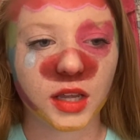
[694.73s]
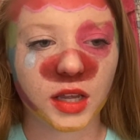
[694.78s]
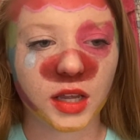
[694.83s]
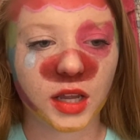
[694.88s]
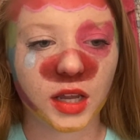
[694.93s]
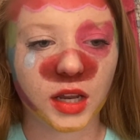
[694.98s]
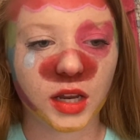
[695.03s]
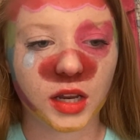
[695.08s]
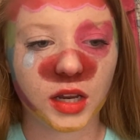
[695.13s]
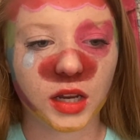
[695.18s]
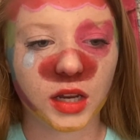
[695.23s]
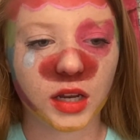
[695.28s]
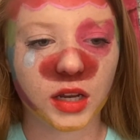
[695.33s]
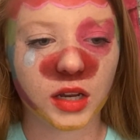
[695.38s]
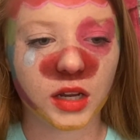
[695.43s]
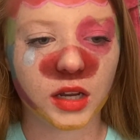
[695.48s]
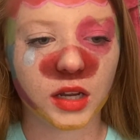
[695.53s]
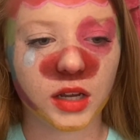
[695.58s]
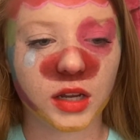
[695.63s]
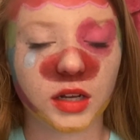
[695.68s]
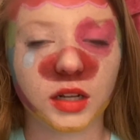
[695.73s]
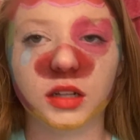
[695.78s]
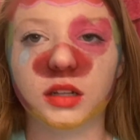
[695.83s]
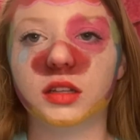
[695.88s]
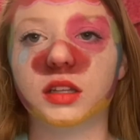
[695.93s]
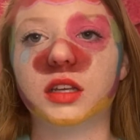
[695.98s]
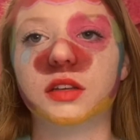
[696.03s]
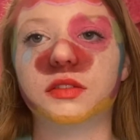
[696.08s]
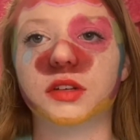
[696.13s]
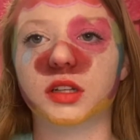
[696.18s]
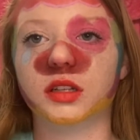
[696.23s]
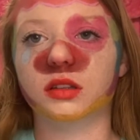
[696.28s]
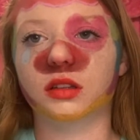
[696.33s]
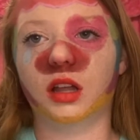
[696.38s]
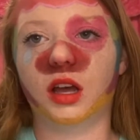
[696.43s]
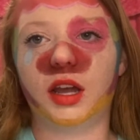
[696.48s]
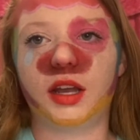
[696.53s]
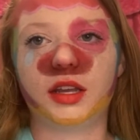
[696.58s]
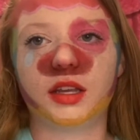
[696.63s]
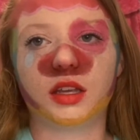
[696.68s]
And leave a
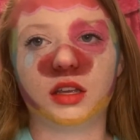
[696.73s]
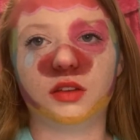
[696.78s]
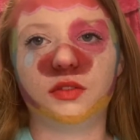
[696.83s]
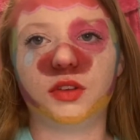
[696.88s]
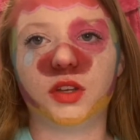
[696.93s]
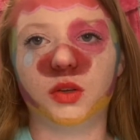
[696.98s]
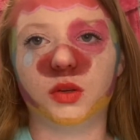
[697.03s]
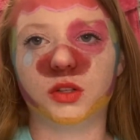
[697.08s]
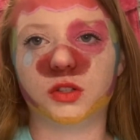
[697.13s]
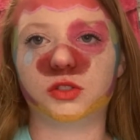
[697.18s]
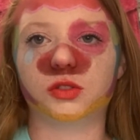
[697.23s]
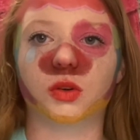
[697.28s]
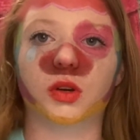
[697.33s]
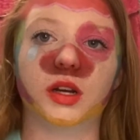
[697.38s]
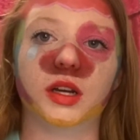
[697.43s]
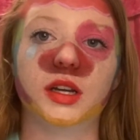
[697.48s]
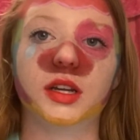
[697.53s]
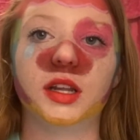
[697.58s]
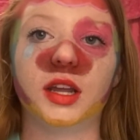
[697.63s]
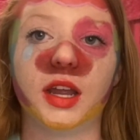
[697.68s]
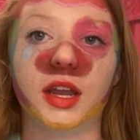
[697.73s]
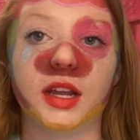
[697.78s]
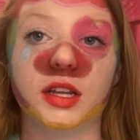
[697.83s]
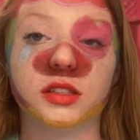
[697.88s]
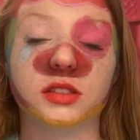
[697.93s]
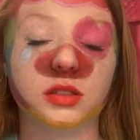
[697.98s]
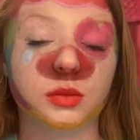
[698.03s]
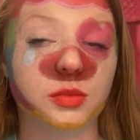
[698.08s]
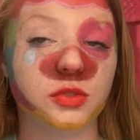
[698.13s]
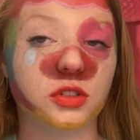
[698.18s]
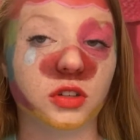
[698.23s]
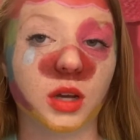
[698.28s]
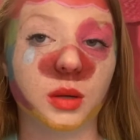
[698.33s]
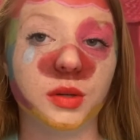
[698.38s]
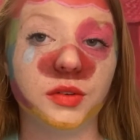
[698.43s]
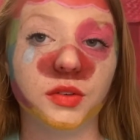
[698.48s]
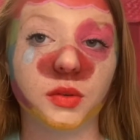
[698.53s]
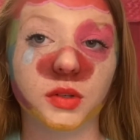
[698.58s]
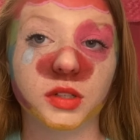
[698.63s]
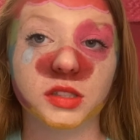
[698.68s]
like if you enjoyed, and subscribe
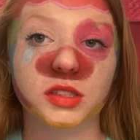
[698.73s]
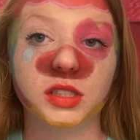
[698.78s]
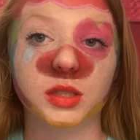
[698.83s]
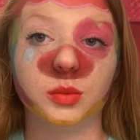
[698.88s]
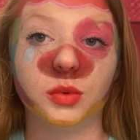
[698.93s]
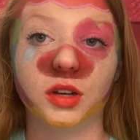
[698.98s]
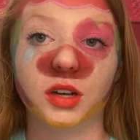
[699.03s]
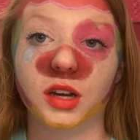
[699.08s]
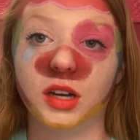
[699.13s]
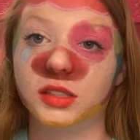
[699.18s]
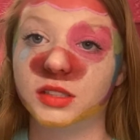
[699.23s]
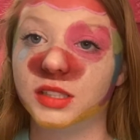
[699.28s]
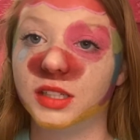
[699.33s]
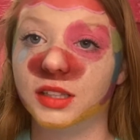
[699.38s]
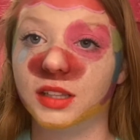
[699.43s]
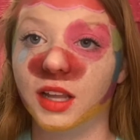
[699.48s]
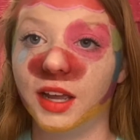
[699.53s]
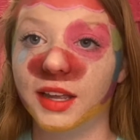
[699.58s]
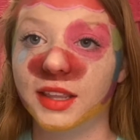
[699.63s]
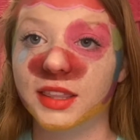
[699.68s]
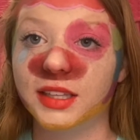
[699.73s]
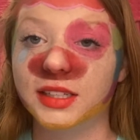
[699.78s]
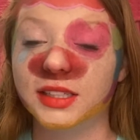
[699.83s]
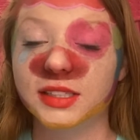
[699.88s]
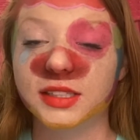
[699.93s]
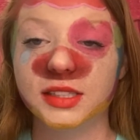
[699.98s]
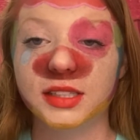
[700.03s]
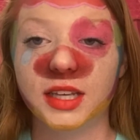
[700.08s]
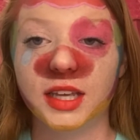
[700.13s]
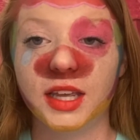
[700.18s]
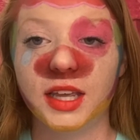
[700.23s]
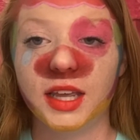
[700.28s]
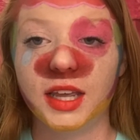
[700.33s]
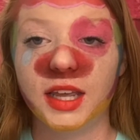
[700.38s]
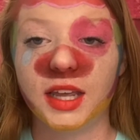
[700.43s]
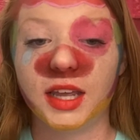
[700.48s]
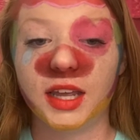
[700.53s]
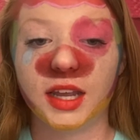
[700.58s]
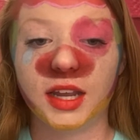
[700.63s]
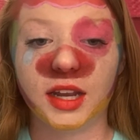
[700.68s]
if you want to see more content like this.
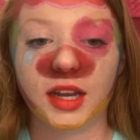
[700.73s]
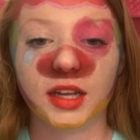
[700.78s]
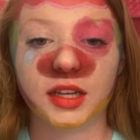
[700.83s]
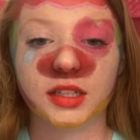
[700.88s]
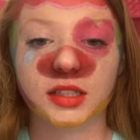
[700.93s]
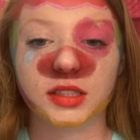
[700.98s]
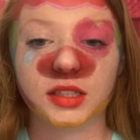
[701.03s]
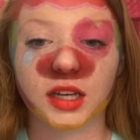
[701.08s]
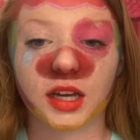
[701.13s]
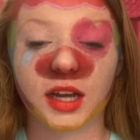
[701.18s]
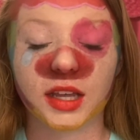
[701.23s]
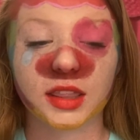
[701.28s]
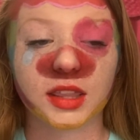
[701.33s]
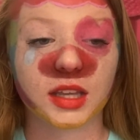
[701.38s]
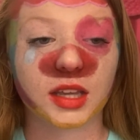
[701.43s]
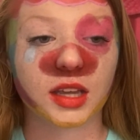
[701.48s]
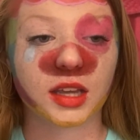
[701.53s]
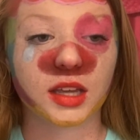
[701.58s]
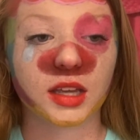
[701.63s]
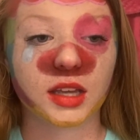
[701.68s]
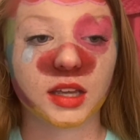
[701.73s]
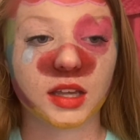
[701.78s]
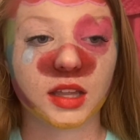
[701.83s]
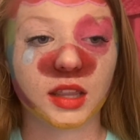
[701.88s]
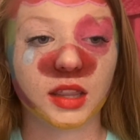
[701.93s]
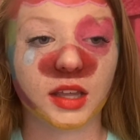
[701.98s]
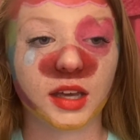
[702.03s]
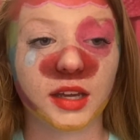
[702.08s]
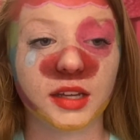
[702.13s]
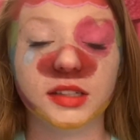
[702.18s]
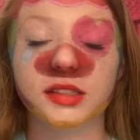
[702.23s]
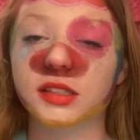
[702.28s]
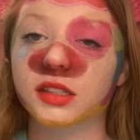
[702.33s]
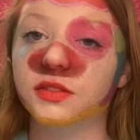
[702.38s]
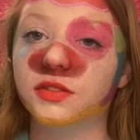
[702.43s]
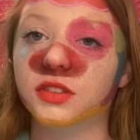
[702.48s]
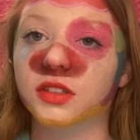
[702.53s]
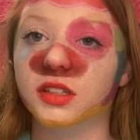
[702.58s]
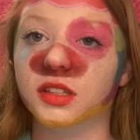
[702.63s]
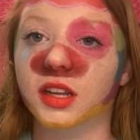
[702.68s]
And I think that is it
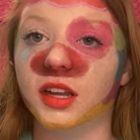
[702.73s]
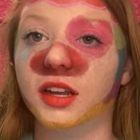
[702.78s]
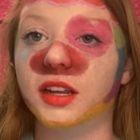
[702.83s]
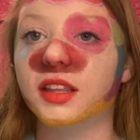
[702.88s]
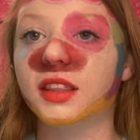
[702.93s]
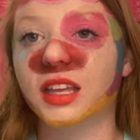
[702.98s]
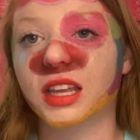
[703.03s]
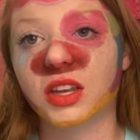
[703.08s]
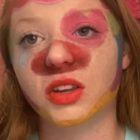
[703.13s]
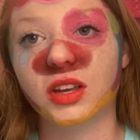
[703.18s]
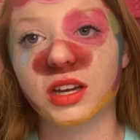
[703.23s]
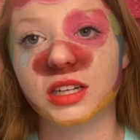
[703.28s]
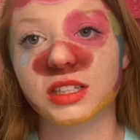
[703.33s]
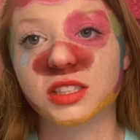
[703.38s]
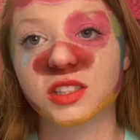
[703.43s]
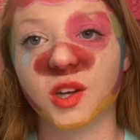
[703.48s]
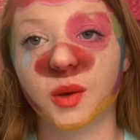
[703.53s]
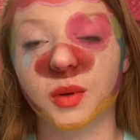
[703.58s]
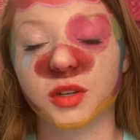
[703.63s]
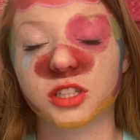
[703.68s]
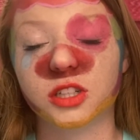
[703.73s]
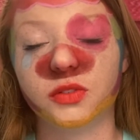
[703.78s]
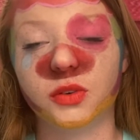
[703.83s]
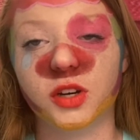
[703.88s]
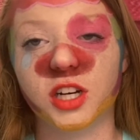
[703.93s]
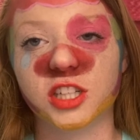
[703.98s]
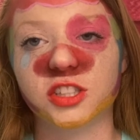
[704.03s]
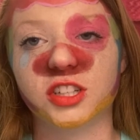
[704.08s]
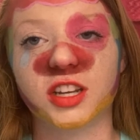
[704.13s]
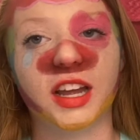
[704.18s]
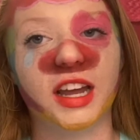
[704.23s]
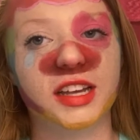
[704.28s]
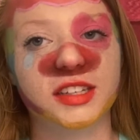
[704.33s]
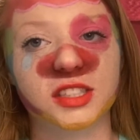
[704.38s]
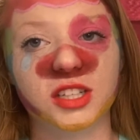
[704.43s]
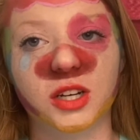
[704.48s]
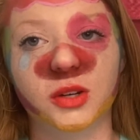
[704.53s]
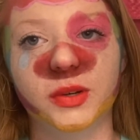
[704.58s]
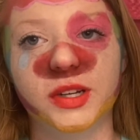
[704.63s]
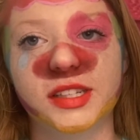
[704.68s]
for today. Thank you guys so much for watching as
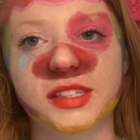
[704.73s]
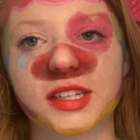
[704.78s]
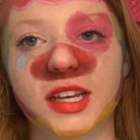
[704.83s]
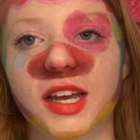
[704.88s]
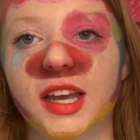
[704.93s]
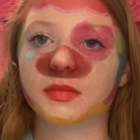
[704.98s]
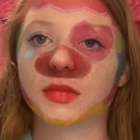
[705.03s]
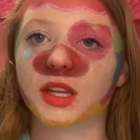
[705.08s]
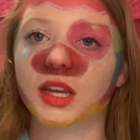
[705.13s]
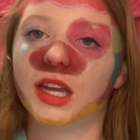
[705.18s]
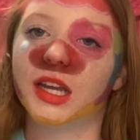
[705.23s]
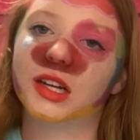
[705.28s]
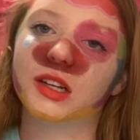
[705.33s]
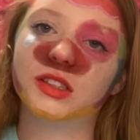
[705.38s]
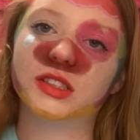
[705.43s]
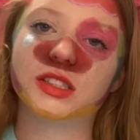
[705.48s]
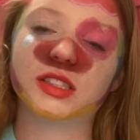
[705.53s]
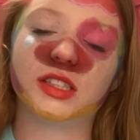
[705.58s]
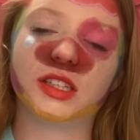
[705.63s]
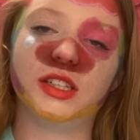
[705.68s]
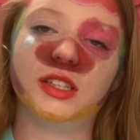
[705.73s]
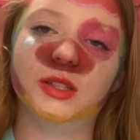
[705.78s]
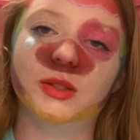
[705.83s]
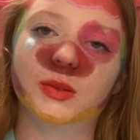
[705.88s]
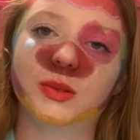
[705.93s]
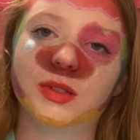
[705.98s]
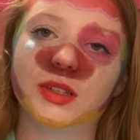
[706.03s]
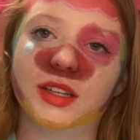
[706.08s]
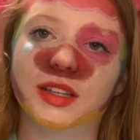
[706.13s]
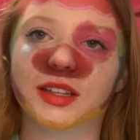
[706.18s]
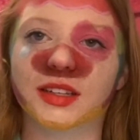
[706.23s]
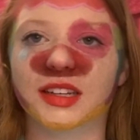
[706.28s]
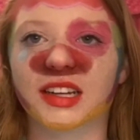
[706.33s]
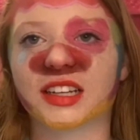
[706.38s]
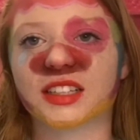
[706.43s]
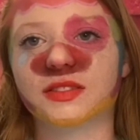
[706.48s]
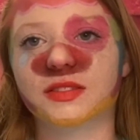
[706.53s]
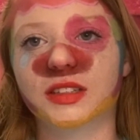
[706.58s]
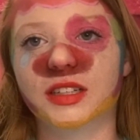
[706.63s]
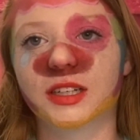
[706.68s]
always, and I'll see you in the
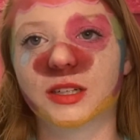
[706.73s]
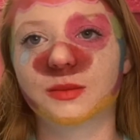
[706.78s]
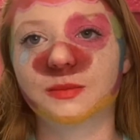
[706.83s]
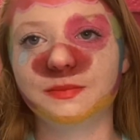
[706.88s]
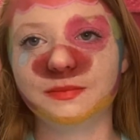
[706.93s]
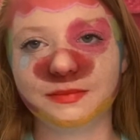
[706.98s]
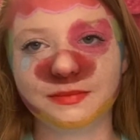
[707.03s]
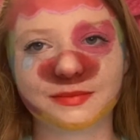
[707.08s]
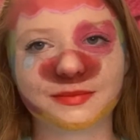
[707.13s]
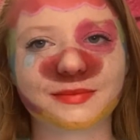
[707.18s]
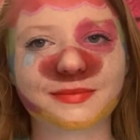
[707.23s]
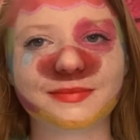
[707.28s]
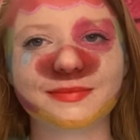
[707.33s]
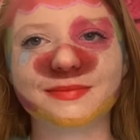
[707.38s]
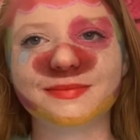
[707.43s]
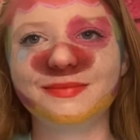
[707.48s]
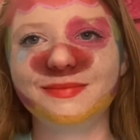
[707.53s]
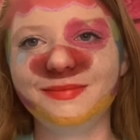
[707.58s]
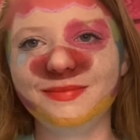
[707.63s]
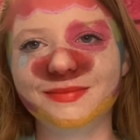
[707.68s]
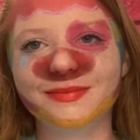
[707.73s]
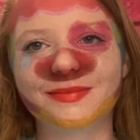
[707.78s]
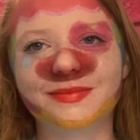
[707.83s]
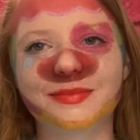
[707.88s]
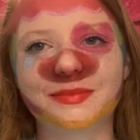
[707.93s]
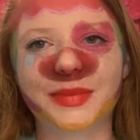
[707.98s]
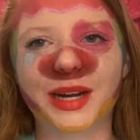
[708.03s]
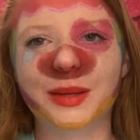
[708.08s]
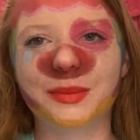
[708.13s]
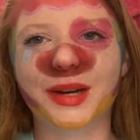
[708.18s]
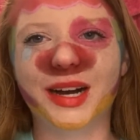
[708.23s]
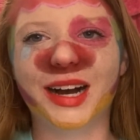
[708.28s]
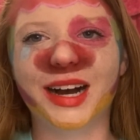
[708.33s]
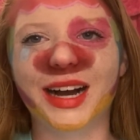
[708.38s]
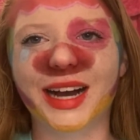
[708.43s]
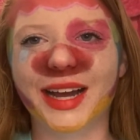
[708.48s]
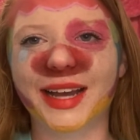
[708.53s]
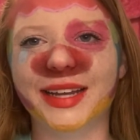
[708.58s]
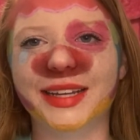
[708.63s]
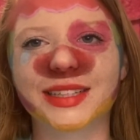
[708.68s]
next video. Bye
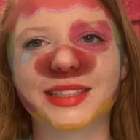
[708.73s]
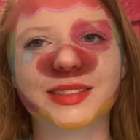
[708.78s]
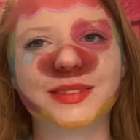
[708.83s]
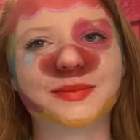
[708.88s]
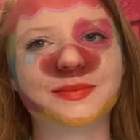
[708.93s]
bye.